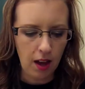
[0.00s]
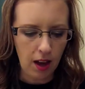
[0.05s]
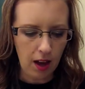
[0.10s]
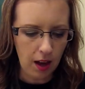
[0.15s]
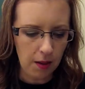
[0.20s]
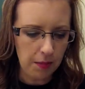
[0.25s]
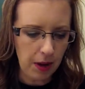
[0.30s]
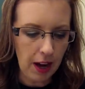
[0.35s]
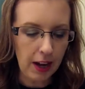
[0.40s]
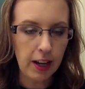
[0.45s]

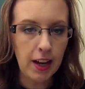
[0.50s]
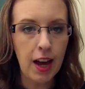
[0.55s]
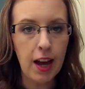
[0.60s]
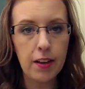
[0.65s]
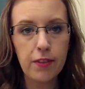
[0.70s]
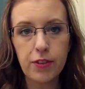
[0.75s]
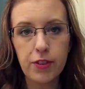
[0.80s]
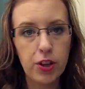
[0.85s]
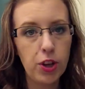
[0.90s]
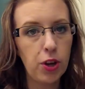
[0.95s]
Um, I
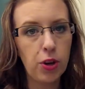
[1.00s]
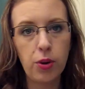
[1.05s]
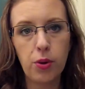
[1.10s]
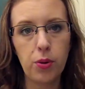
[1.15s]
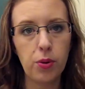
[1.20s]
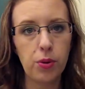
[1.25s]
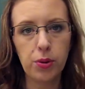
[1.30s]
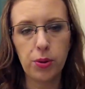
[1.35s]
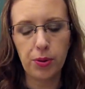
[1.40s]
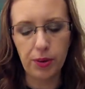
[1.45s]
have
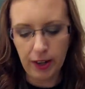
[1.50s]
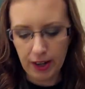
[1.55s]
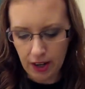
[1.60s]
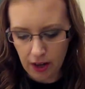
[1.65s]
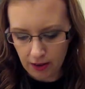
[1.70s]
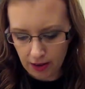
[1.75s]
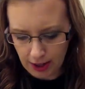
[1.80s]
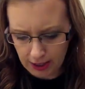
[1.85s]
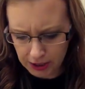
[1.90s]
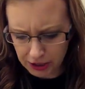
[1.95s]
no
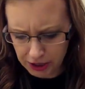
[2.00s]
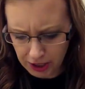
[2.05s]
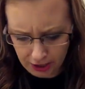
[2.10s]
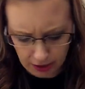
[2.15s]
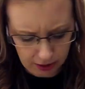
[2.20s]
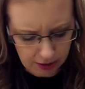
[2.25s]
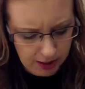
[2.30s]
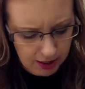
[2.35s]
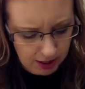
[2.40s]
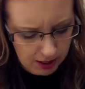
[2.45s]
L'Oreal
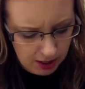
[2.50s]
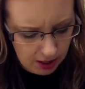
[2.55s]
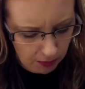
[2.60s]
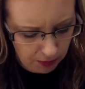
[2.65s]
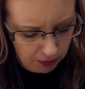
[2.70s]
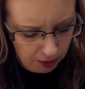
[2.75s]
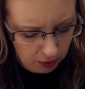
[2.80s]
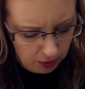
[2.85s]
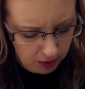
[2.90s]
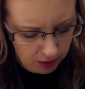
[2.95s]
eyeshadows
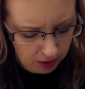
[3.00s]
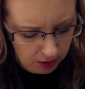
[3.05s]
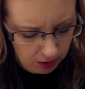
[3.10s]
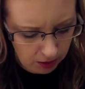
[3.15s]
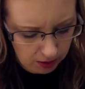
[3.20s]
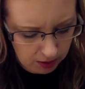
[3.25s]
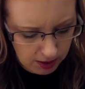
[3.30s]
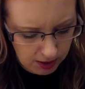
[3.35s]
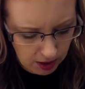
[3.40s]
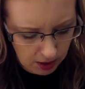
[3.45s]
except for one of
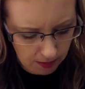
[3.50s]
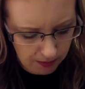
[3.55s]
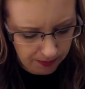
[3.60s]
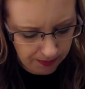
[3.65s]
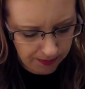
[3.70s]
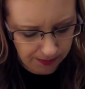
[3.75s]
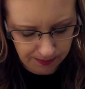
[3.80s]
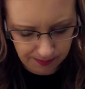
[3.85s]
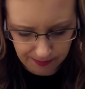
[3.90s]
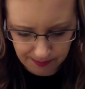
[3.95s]
those um,